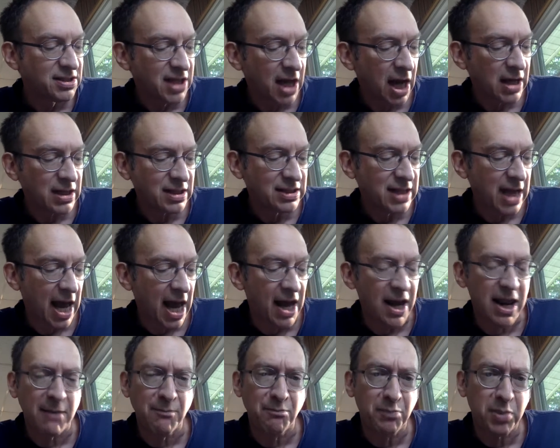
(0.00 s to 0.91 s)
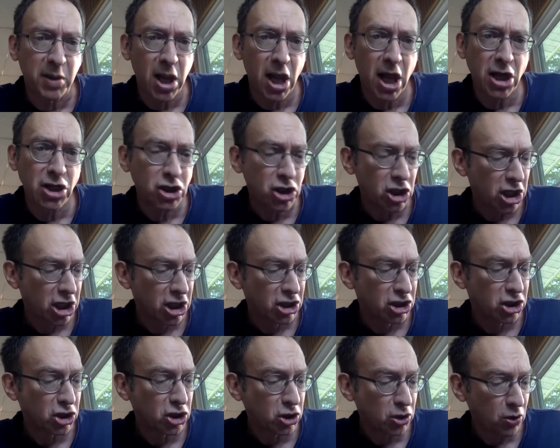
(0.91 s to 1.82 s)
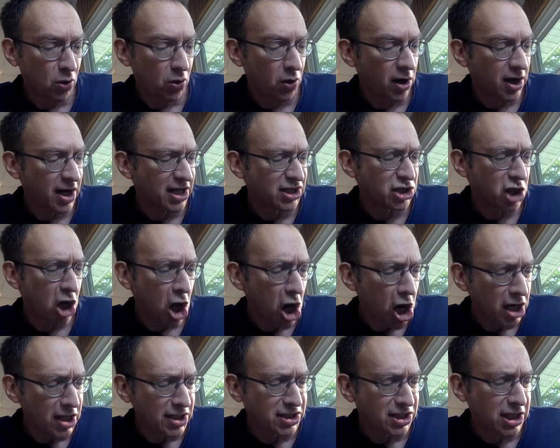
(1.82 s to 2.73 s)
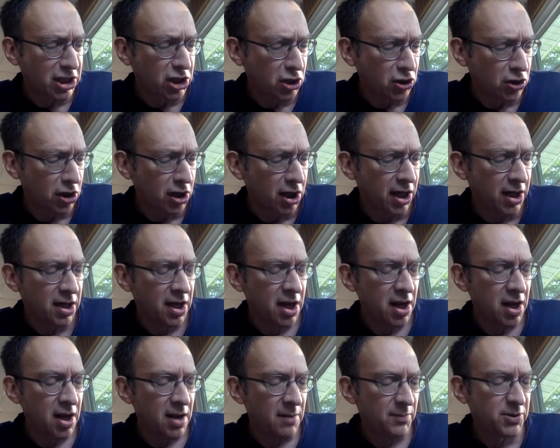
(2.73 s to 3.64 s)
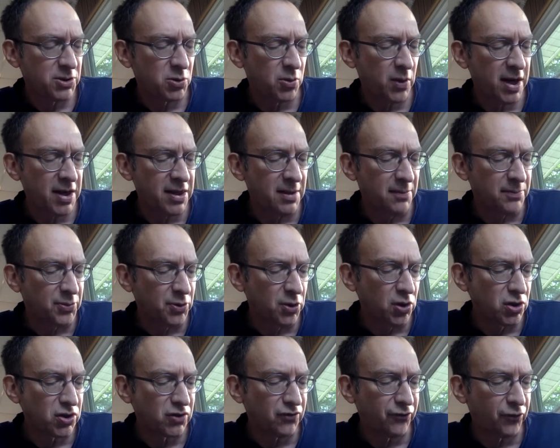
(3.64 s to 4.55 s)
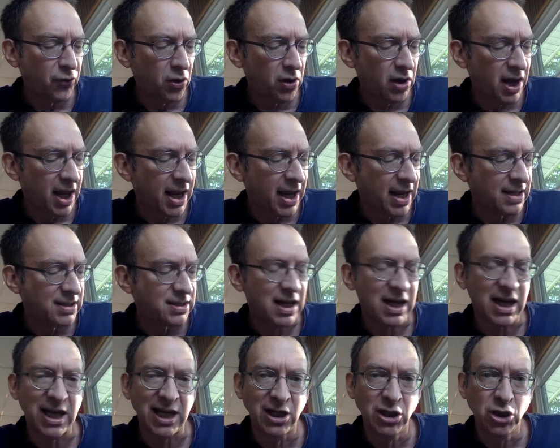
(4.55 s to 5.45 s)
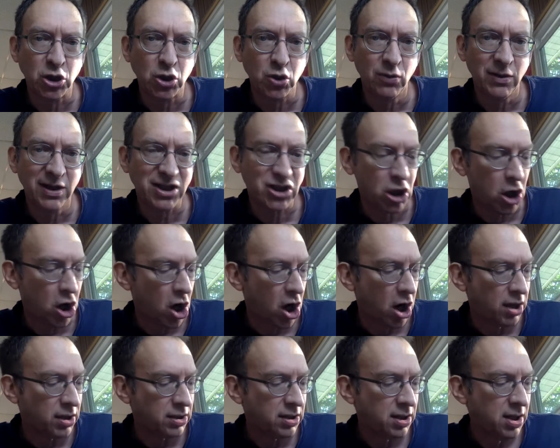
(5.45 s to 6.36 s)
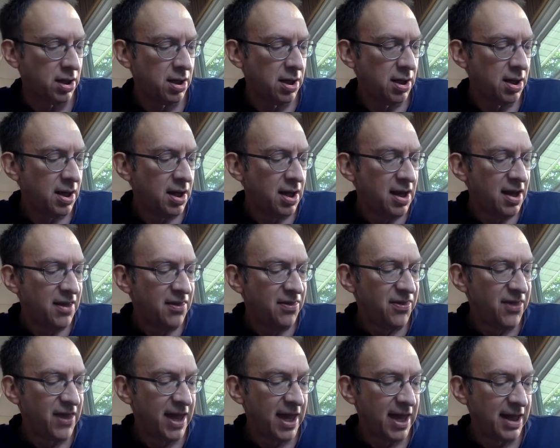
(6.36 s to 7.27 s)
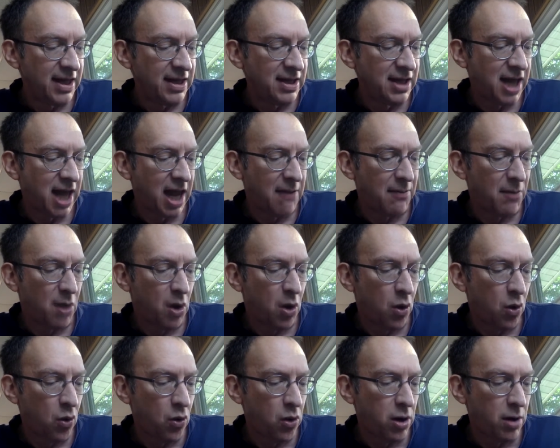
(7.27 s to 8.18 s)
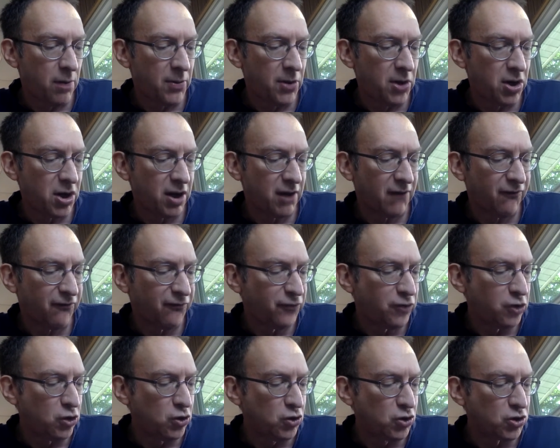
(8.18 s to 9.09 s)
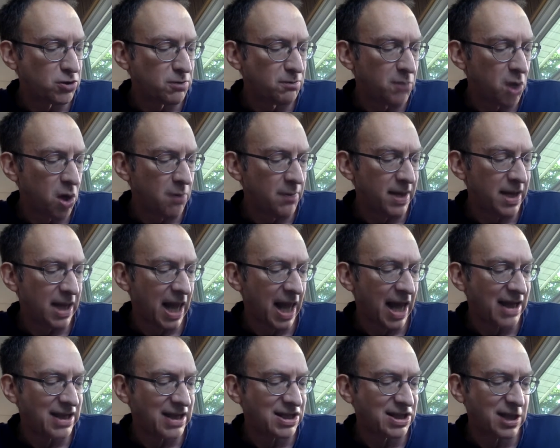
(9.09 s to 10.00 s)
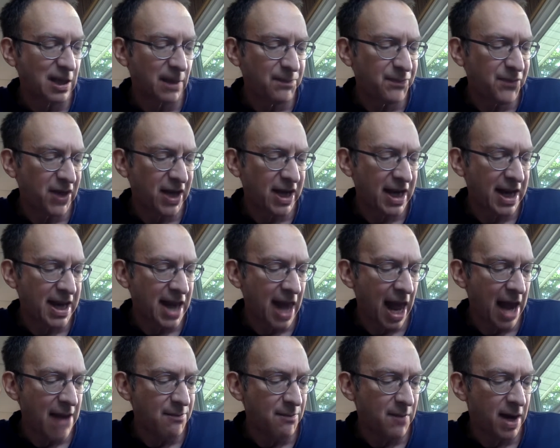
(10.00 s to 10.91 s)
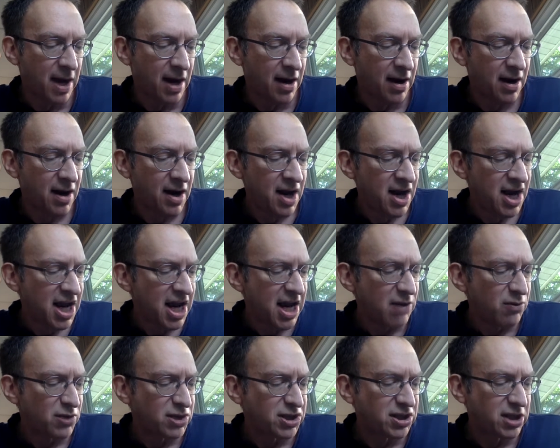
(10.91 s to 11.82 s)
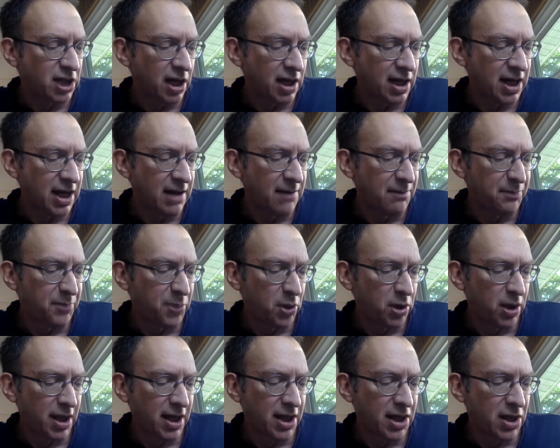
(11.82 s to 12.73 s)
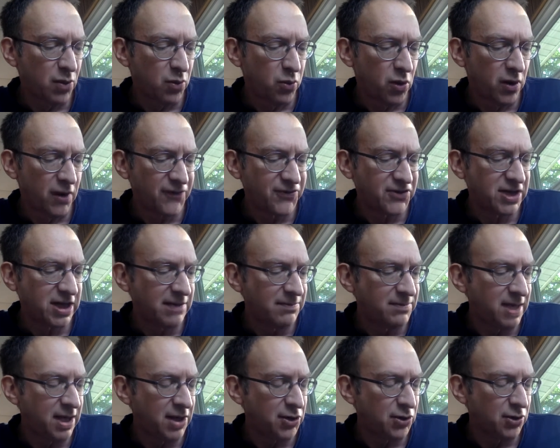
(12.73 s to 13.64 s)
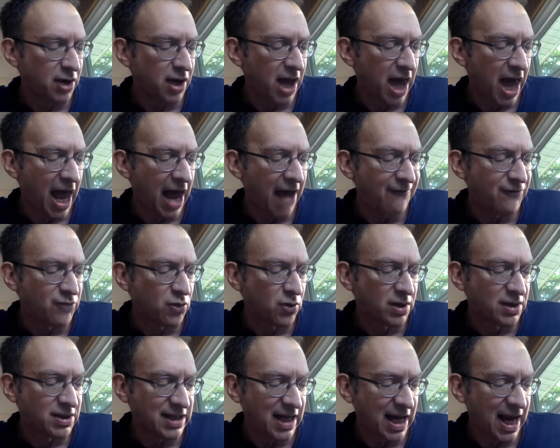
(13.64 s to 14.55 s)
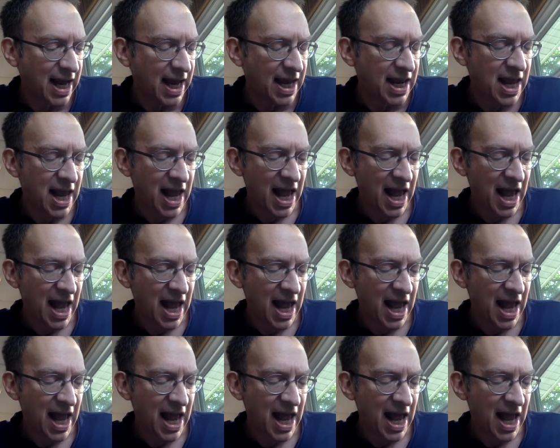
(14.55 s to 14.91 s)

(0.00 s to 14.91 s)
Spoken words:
duck down and plunge his sword as hard as he could between the brute's forelegs into its heart. Then came a horrible, confused moment like something in a nightmare. He was tugging and pulling, and the wolf seemed neither alive nor dead,